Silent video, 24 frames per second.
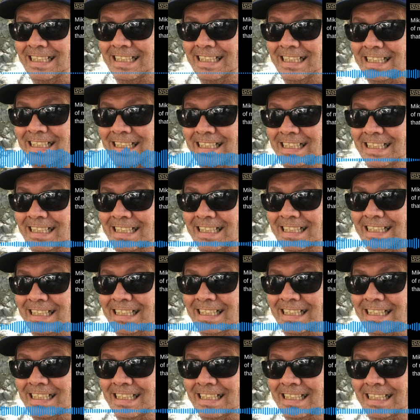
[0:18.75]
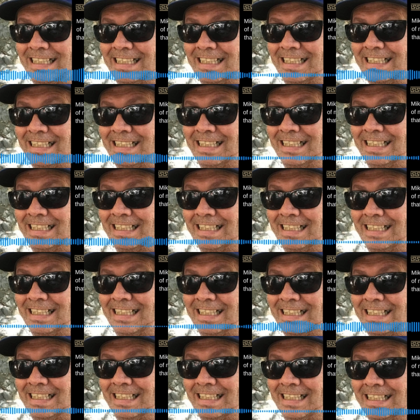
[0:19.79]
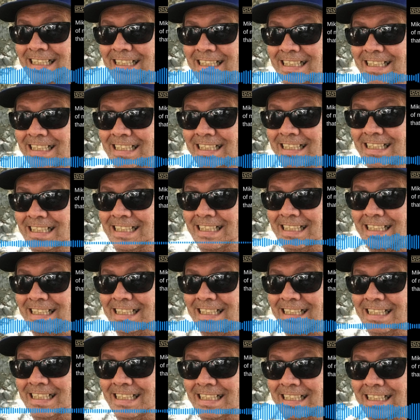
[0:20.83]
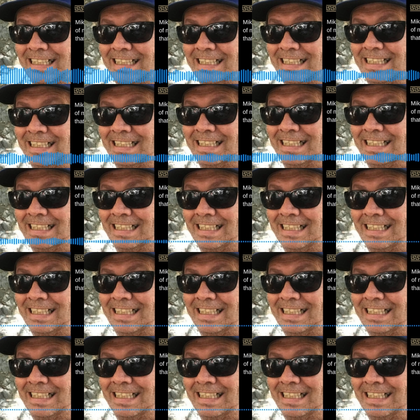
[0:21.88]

Thanks for listening, and we truly hope you enjoy.